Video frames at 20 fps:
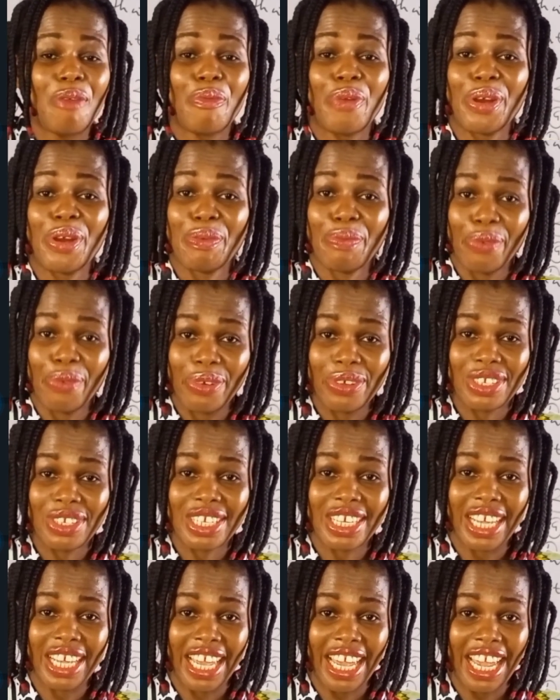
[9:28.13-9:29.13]
per
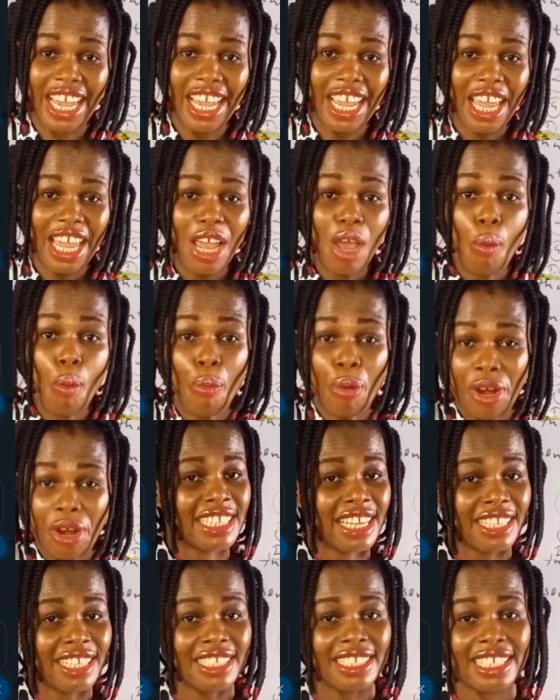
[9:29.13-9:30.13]
month. Okay, I
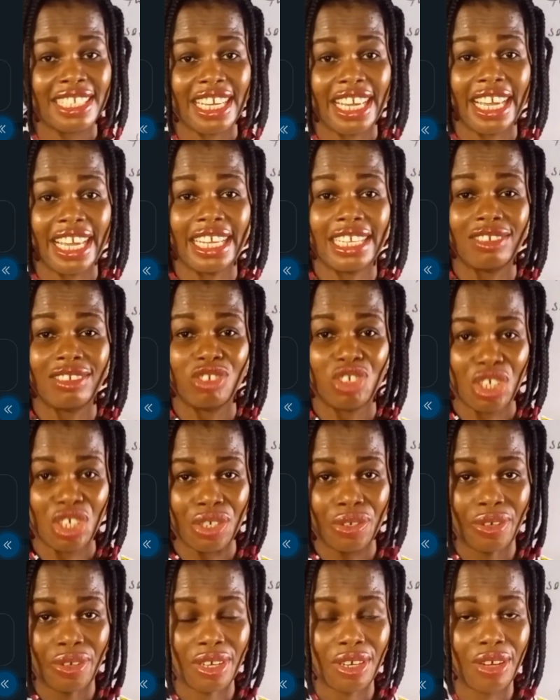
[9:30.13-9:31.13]
started in
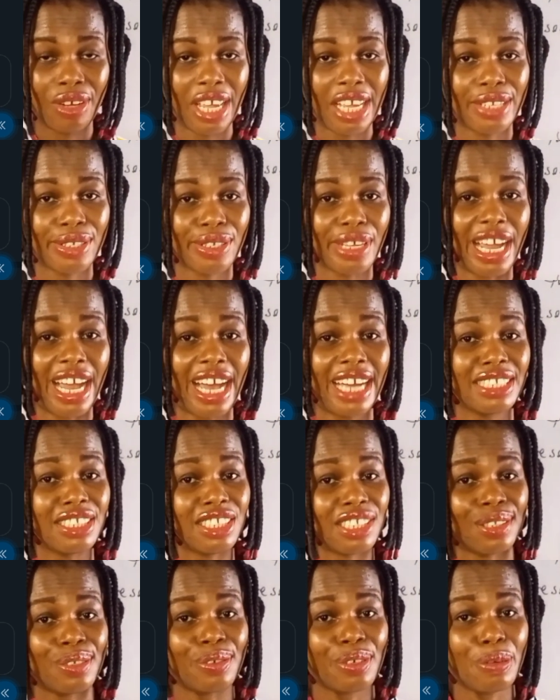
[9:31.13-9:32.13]
January. Okay, so I
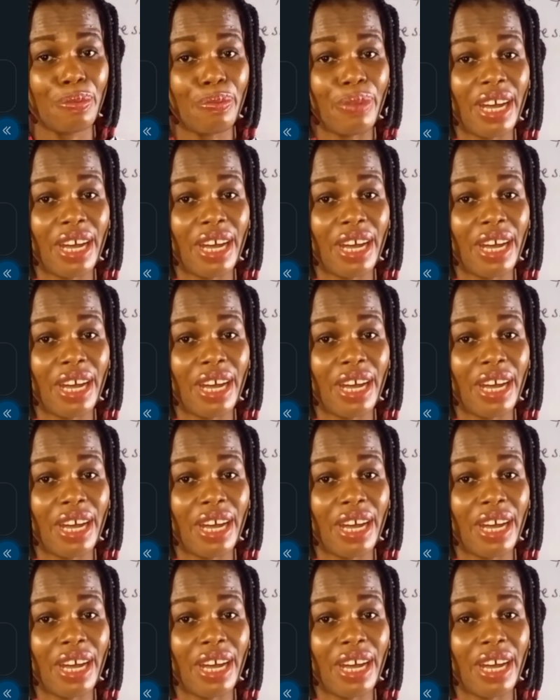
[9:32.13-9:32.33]
have January